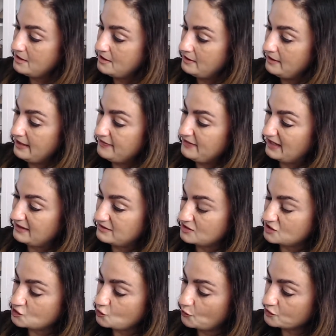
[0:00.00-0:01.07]
and like the
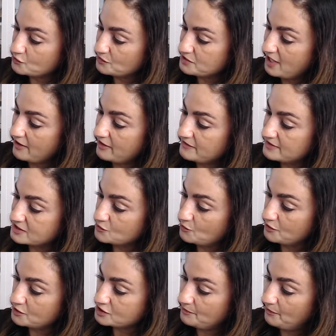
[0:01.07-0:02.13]
stores will tell you this is where
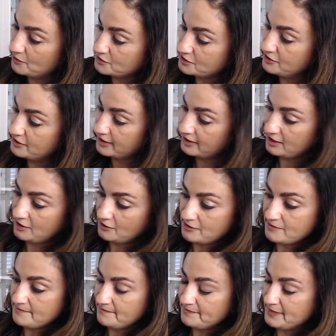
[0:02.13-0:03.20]
you're supposed to hook it
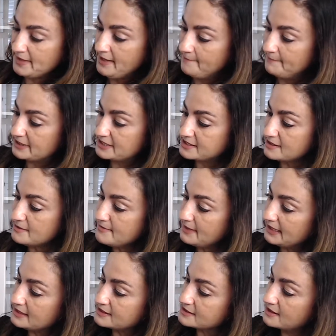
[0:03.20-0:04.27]
here. But
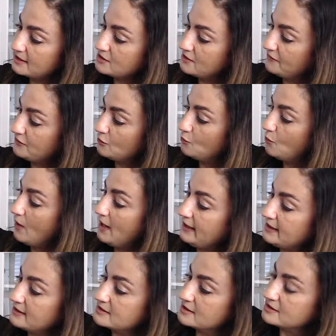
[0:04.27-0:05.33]
somebody said if you
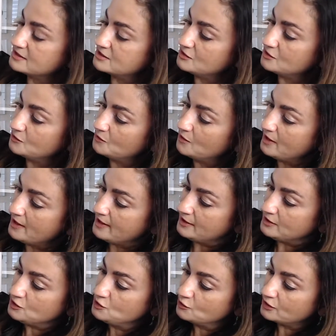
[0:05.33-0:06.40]
wanted to,
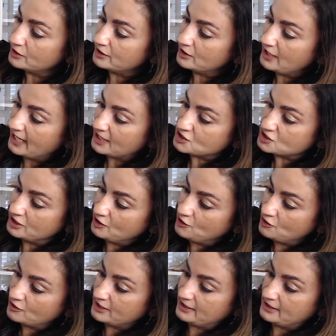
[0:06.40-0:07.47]
you could actually
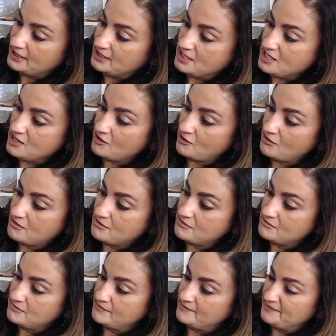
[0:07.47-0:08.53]
hook it in here.
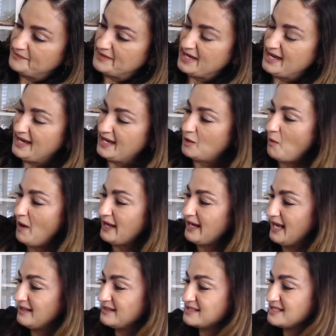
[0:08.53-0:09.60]
And quite
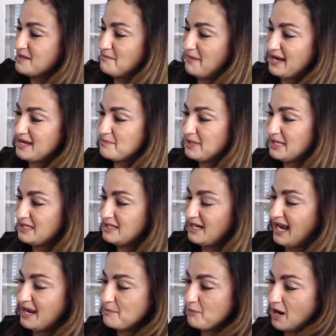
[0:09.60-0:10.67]
honestly, in my opinion,
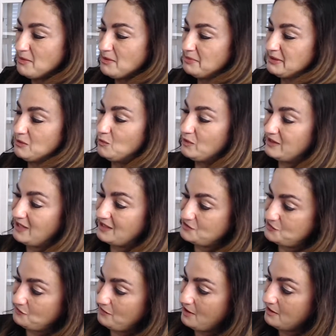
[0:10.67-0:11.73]
I probably would not
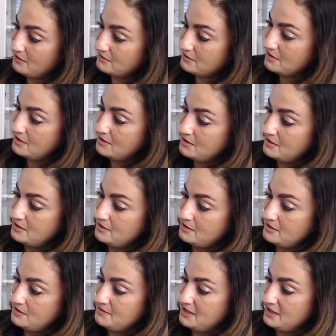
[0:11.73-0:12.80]
do that.
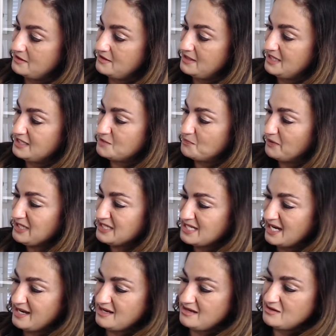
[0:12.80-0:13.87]
I mean, it's pretty
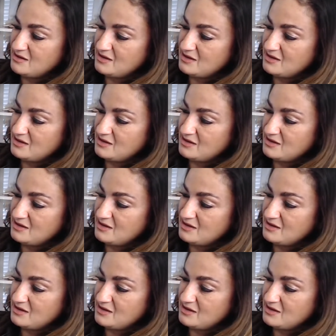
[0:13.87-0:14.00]
tight. You can